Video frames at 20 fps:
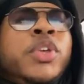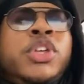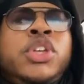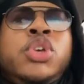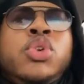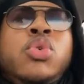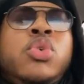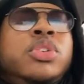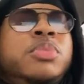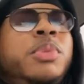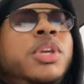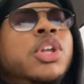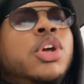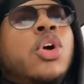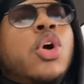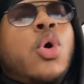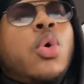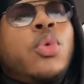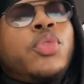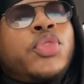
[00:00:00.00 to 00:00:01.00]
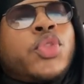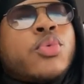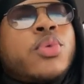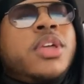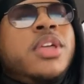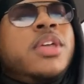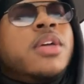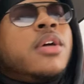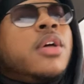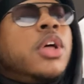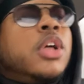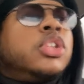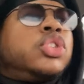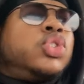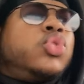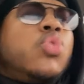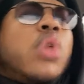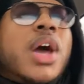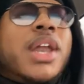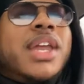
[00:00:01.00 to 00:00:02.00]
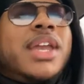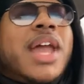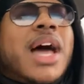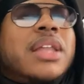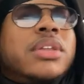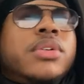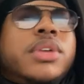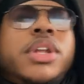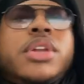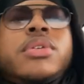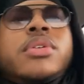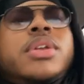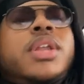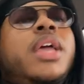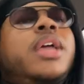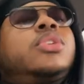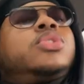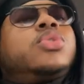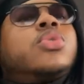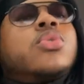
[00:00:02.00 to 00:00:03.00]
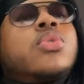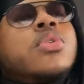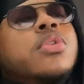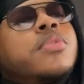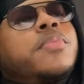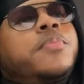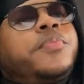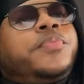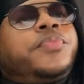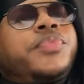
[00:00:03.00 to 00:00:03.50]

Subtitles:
used me to go on 3 $200 dinner dates, or